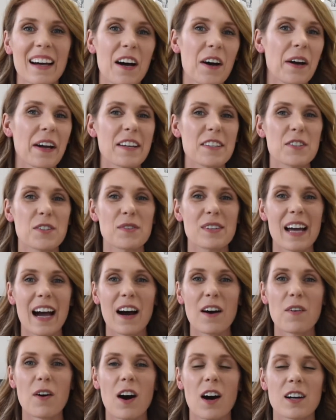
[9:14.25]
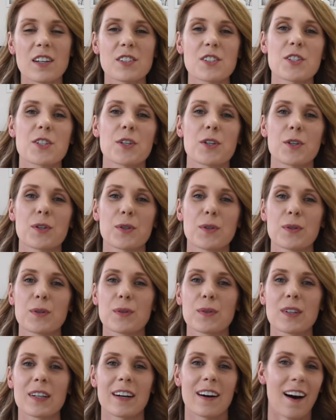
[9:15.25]
Okay, so now on
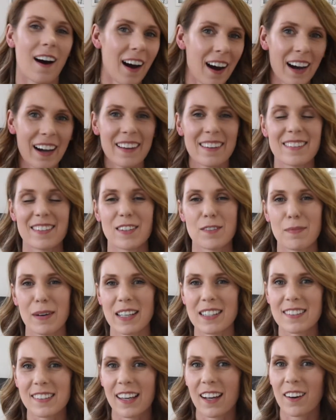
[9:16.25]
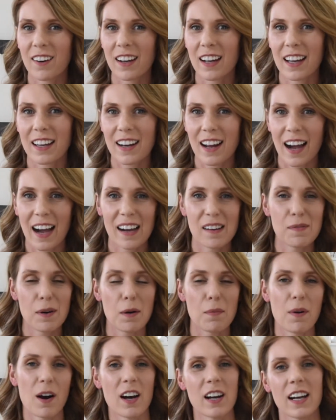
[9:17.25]
to eyes, mascara, and
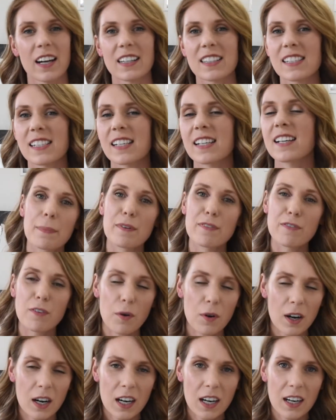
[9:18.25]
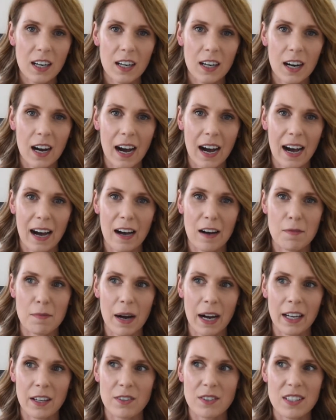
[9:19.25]
eyebrow product. Before,
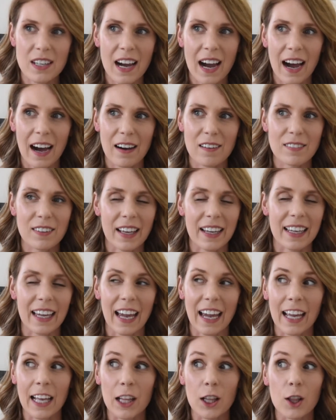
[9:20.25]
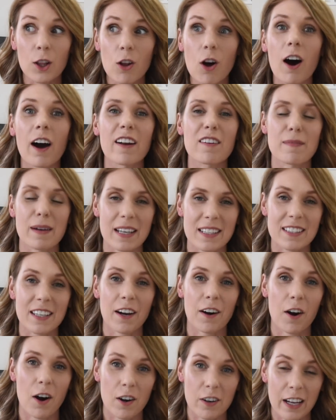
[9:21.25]
I used to have like a lot of
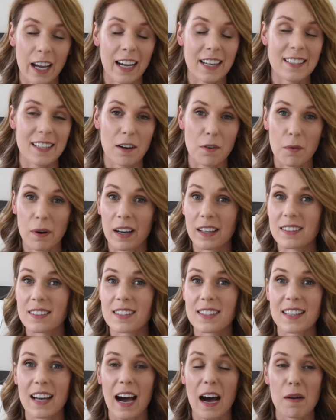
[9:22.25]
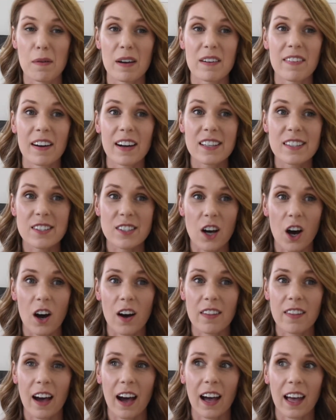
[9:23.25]
mascara on hand at once. If I saw
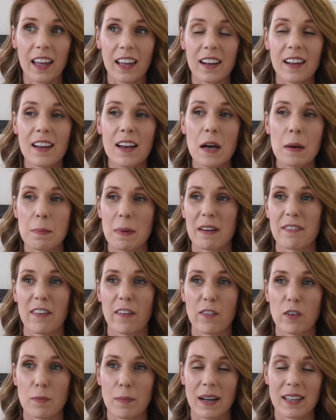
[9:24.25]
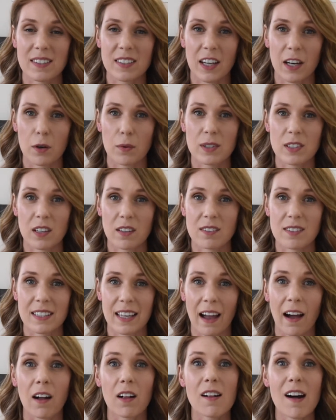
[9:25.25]
that my favorite mascara was on
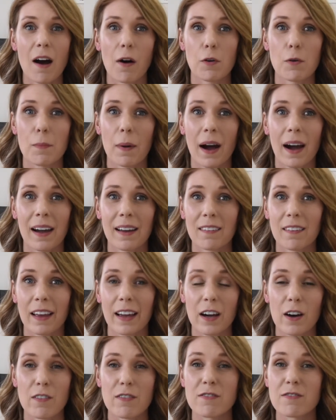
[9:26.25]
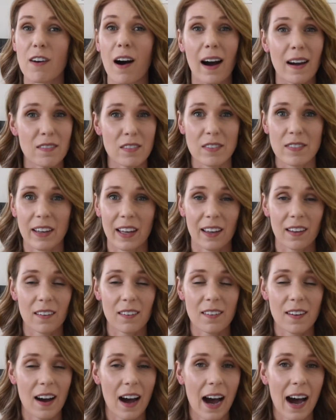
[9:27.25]
sale, I would buy like 5 of it.
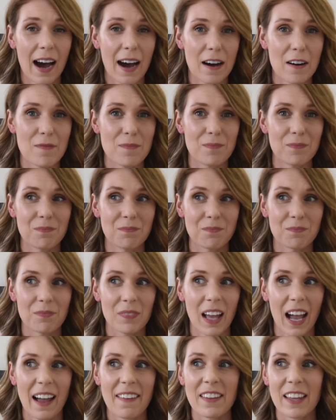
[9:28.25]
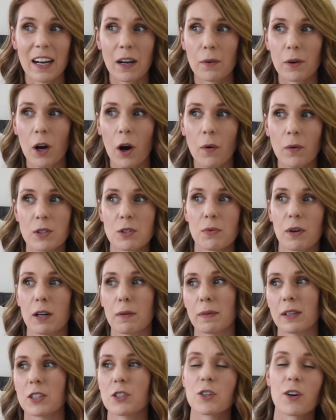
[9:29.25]
And then I would always want to
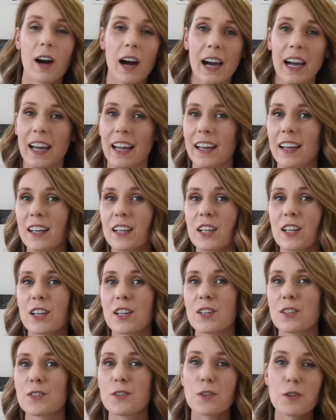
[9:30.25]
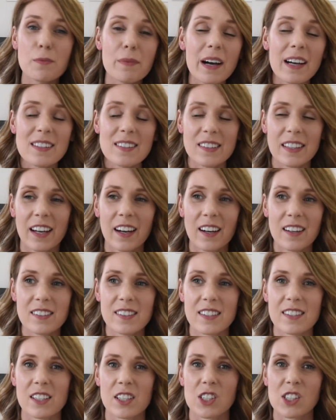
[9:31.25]
be trying new mascaras
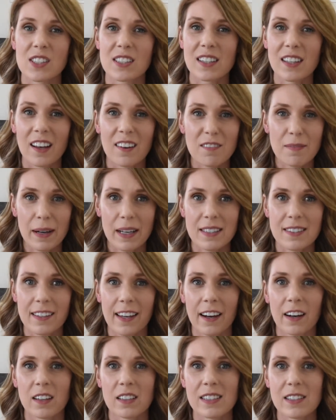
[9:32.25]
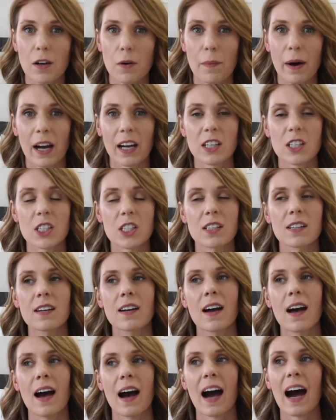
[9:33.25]
because I just love mascara so much.
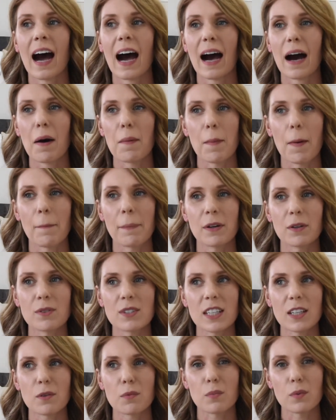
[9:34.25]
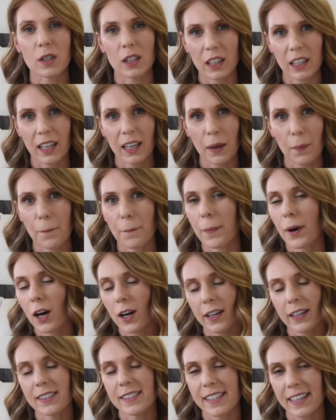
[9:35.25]
But it was like really
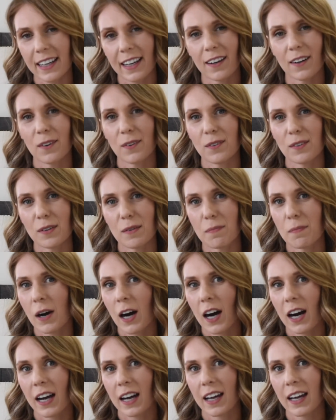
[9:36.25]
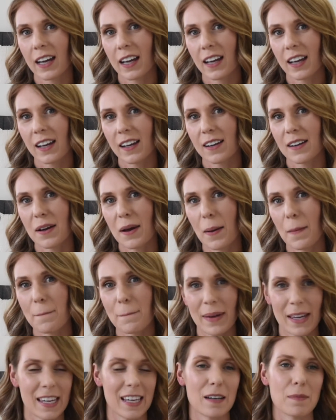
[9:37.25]
bogging down my
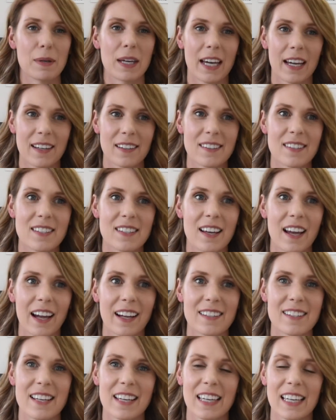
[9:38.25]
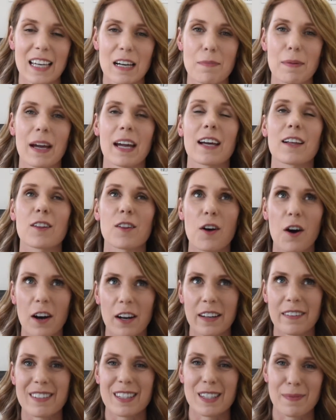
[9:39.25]
makeup kit and taking up a
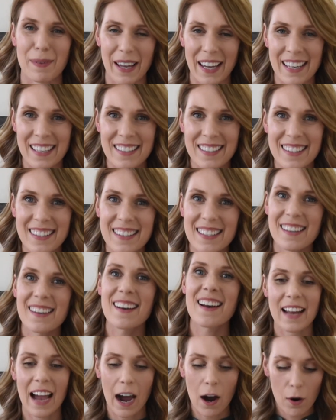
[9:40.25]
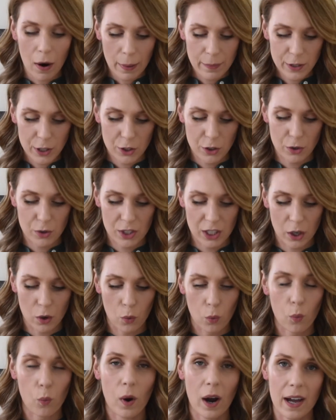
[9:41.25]
lot of space. Now I'm just
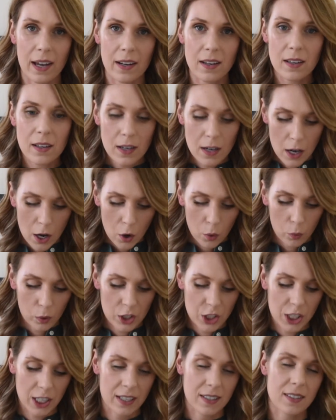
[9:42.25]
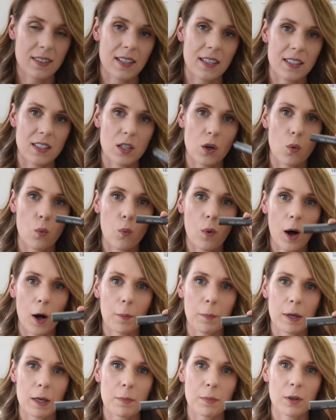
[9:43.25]
using one, which is this Well
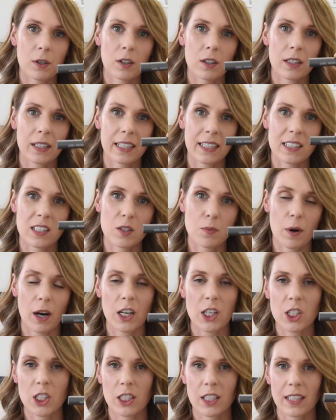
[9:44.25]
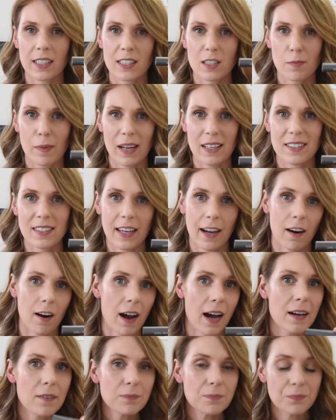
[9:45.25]
People Expressionist
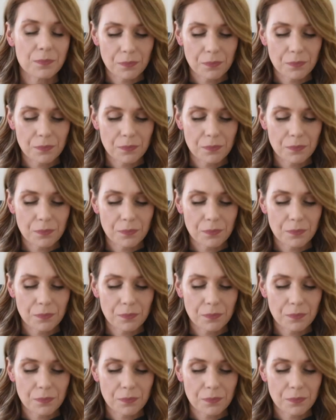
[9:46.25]
mascara.